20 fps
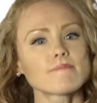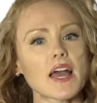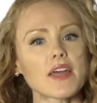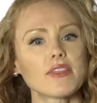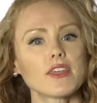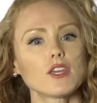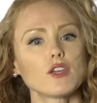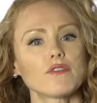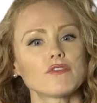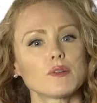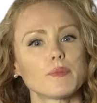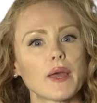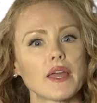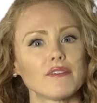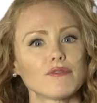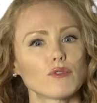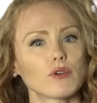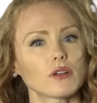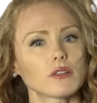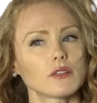think you have to pay
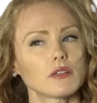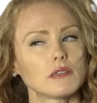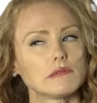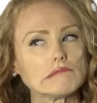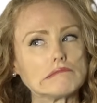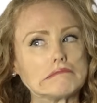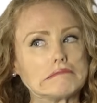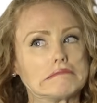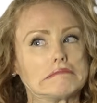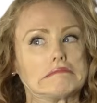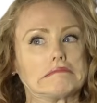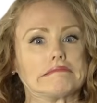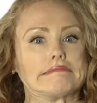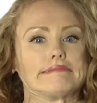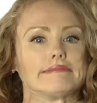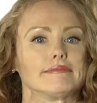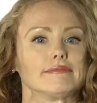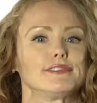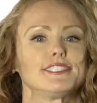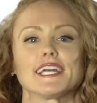for it
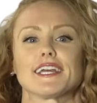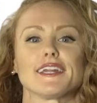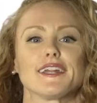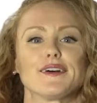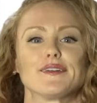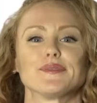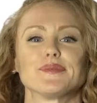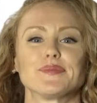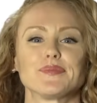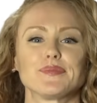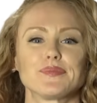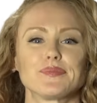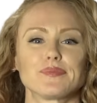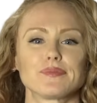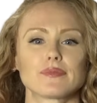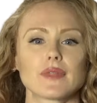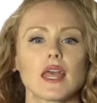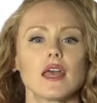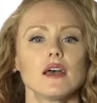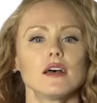though. Check it out.
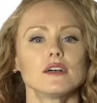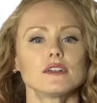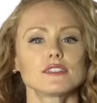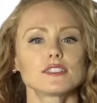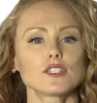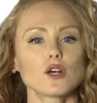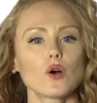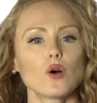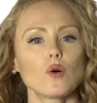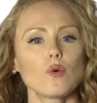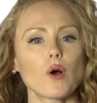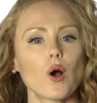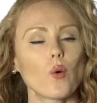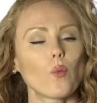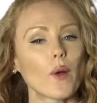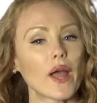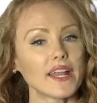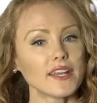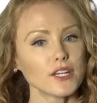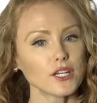So
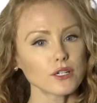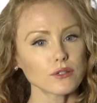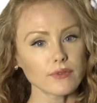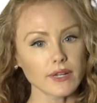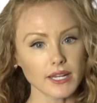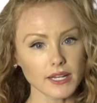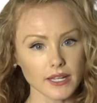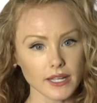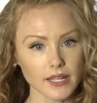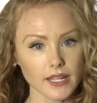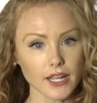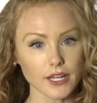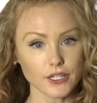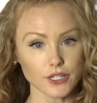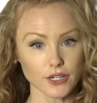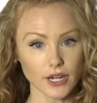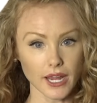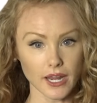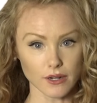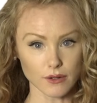when you're reading and
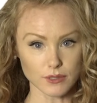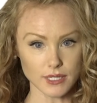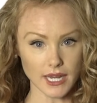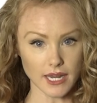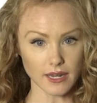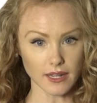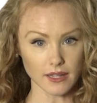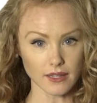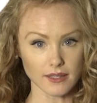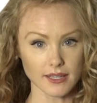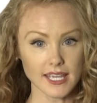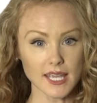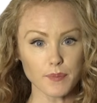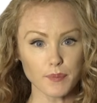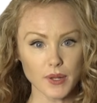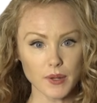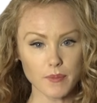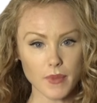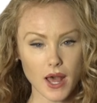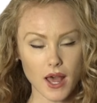you're annotating, keep
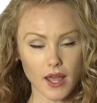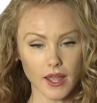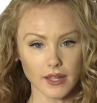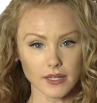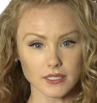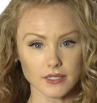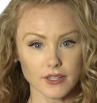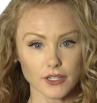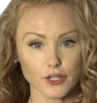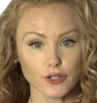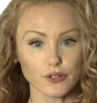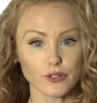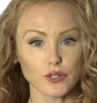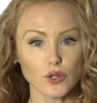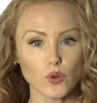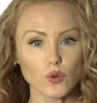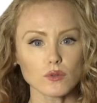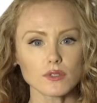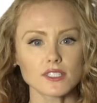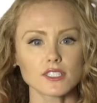in mind that your
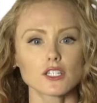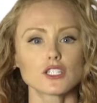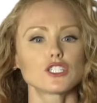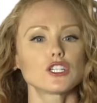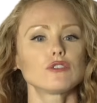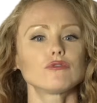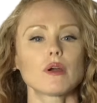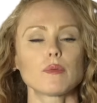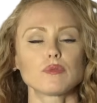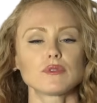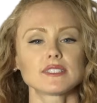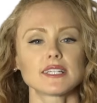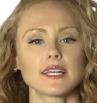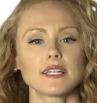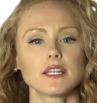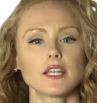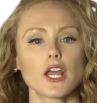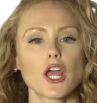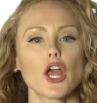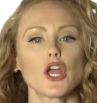notes should
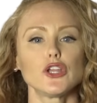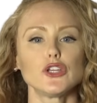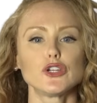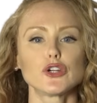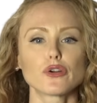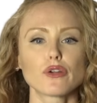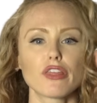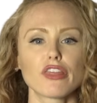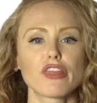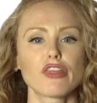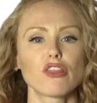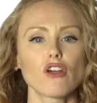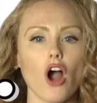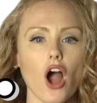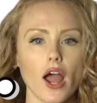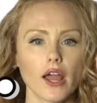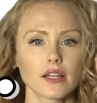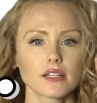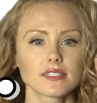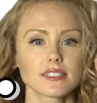represent your
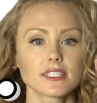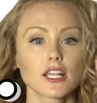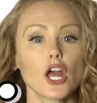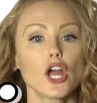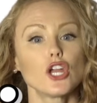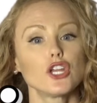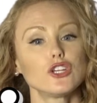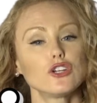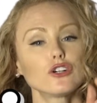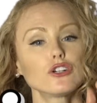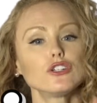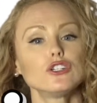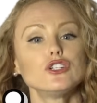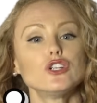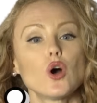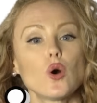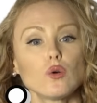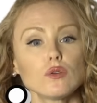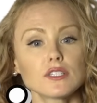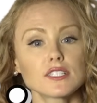thoughts. Your
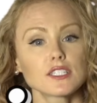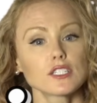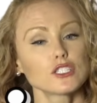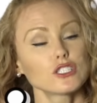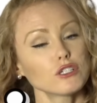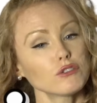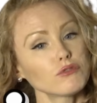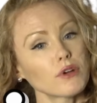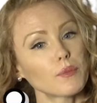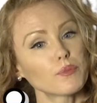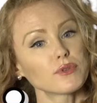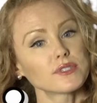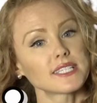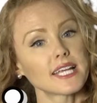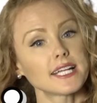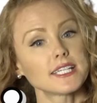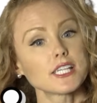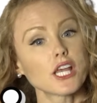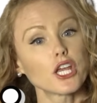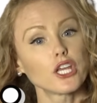notes should
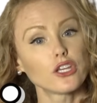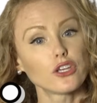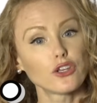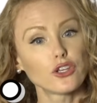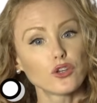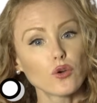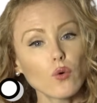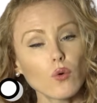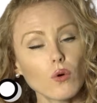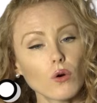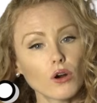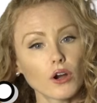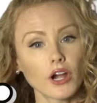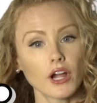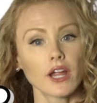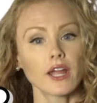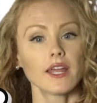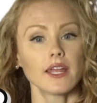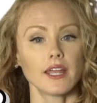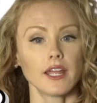represent
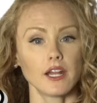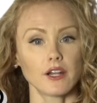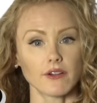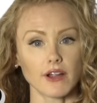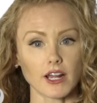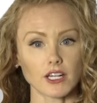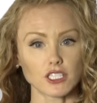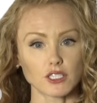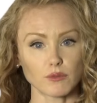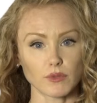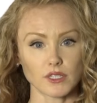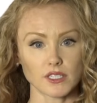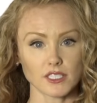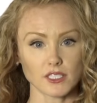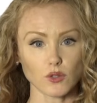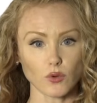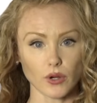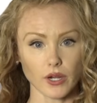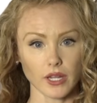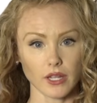your interaction with the
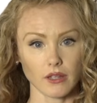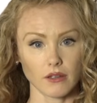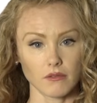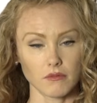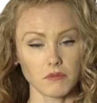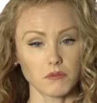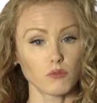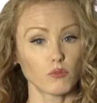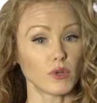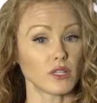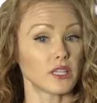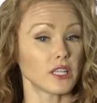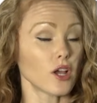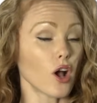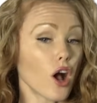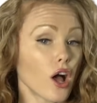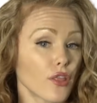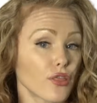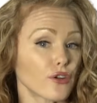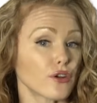story, with the
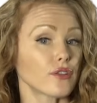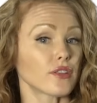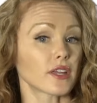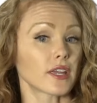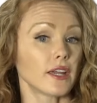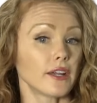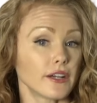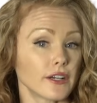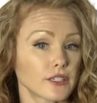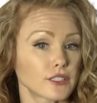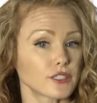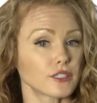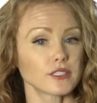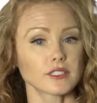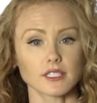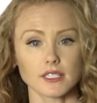author, the characters,